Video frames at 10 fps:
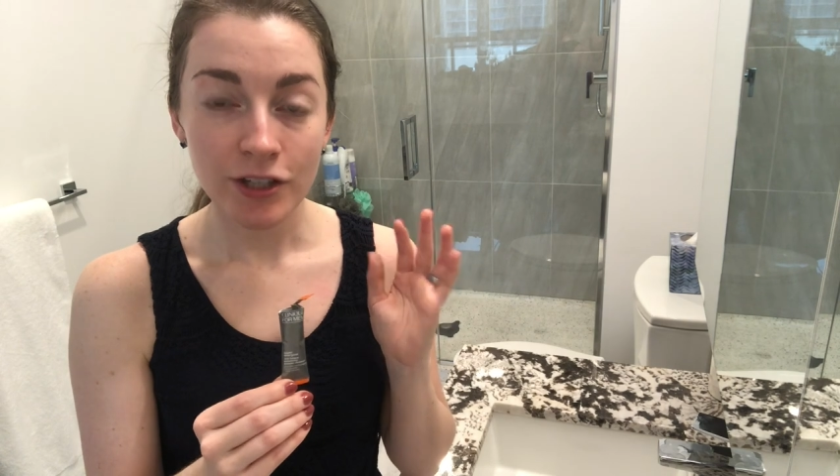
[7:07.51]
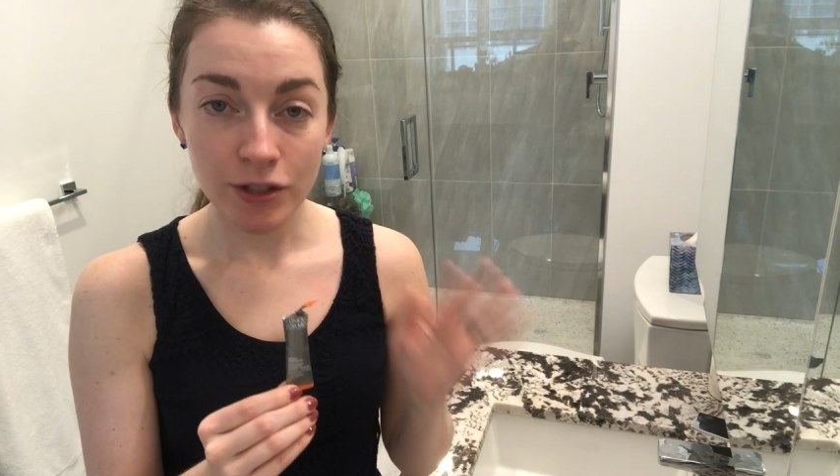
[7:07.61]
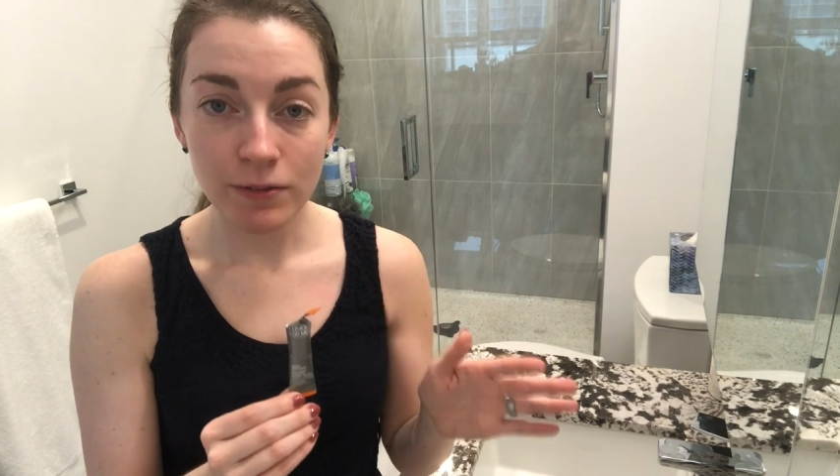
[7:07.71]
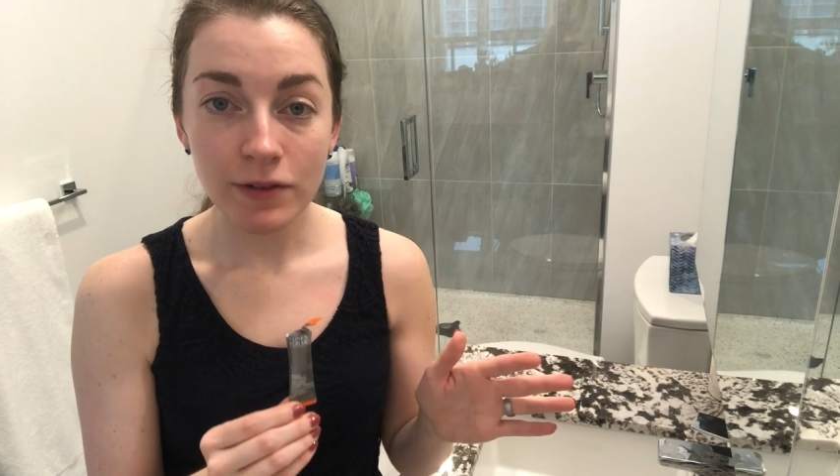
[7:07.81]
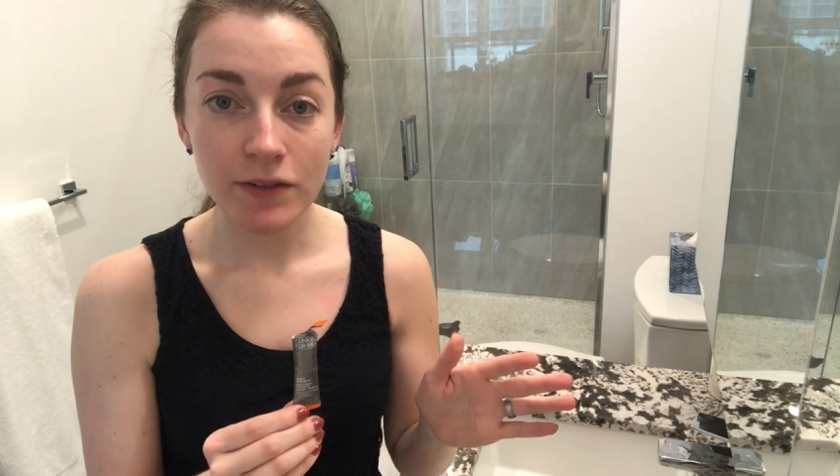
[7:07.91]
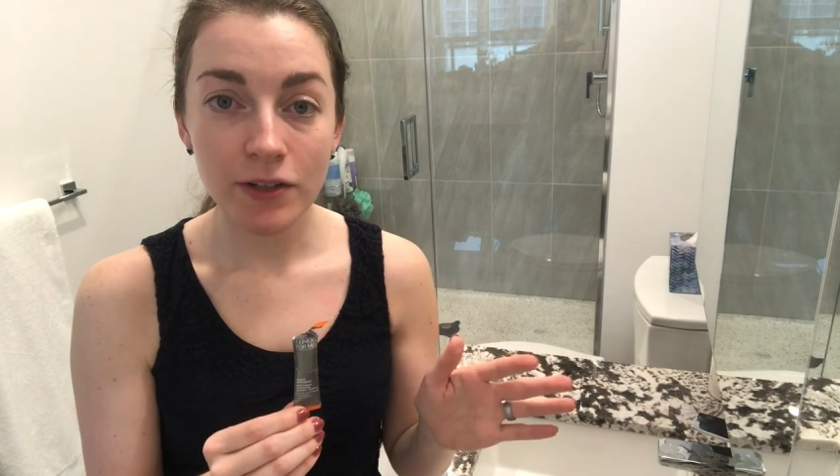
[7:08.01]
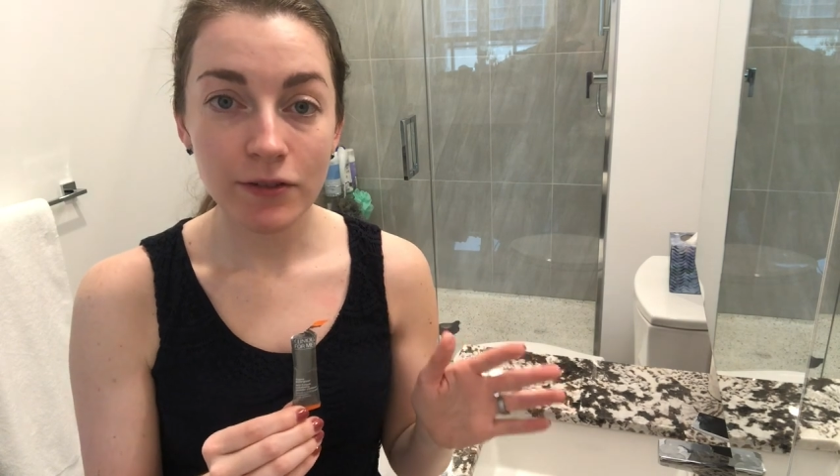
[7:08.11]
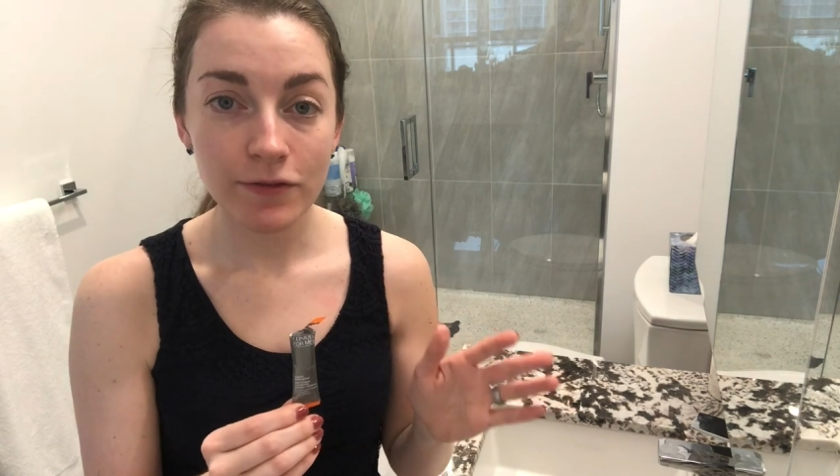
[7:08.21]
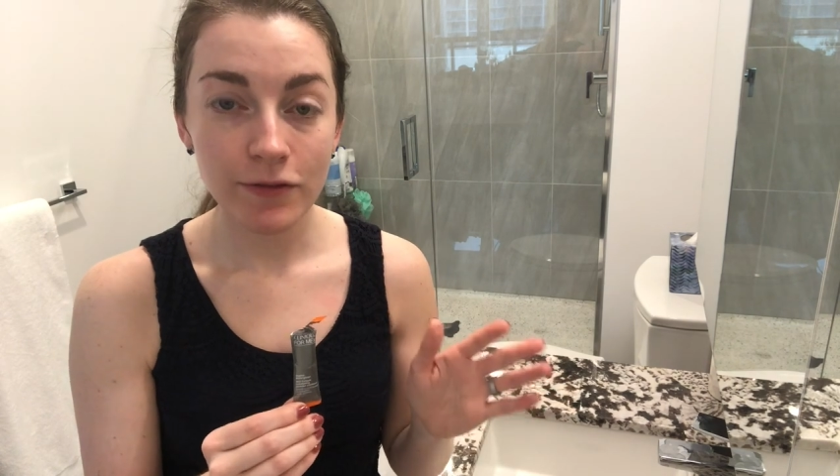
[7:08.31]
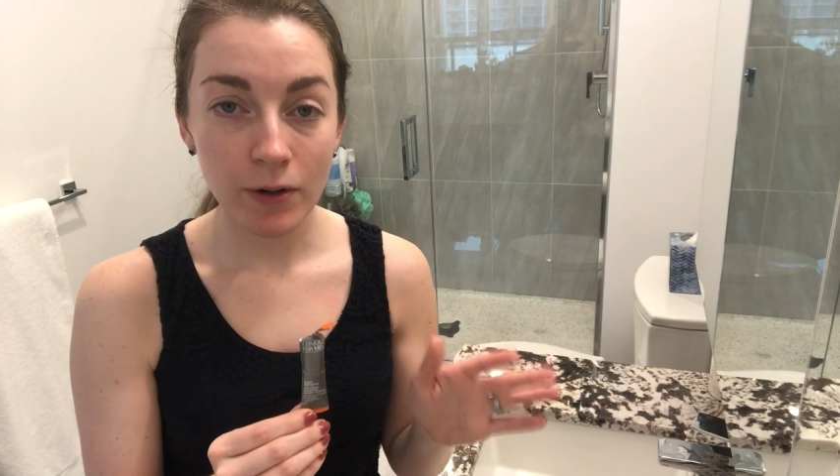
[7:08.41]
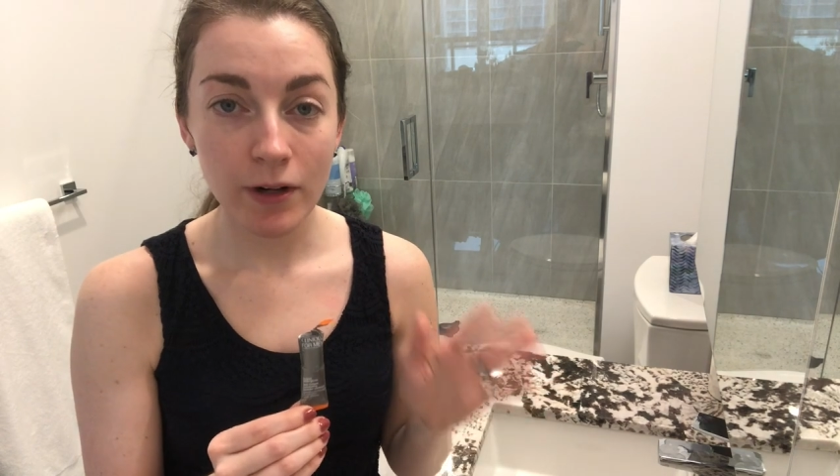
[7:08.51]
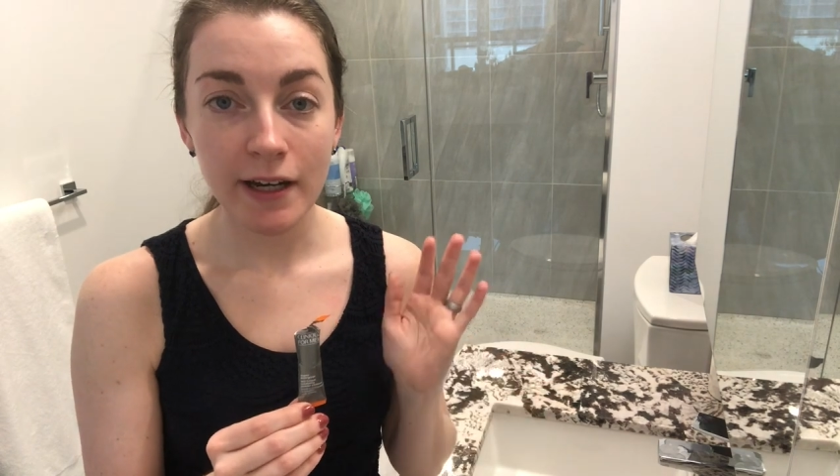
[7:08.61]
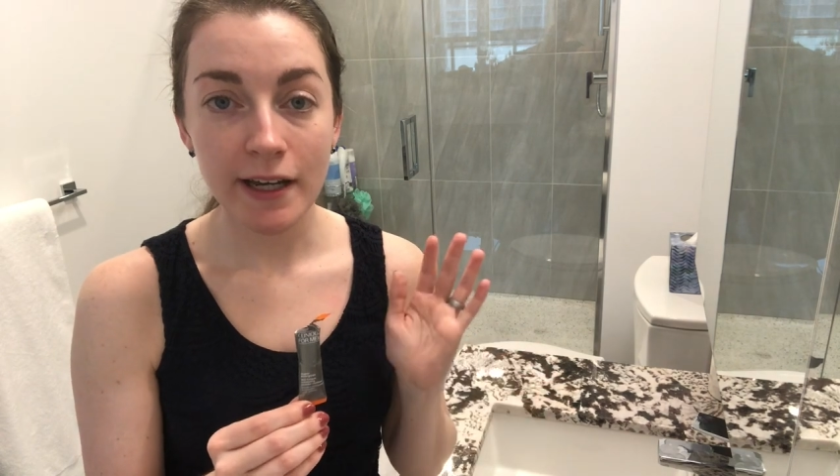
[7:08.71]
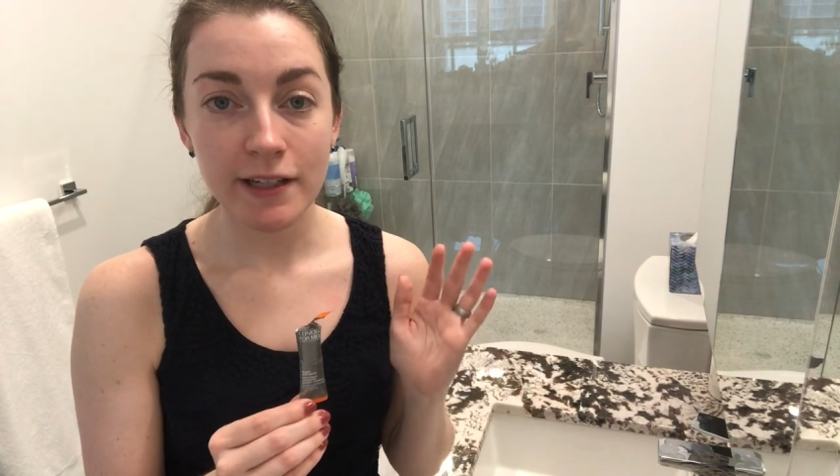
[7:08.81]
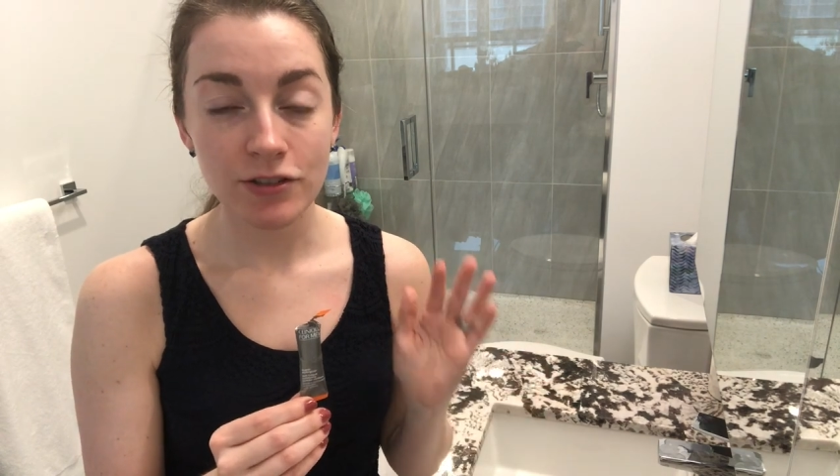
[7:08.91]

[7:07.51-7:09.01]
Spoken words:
good review for a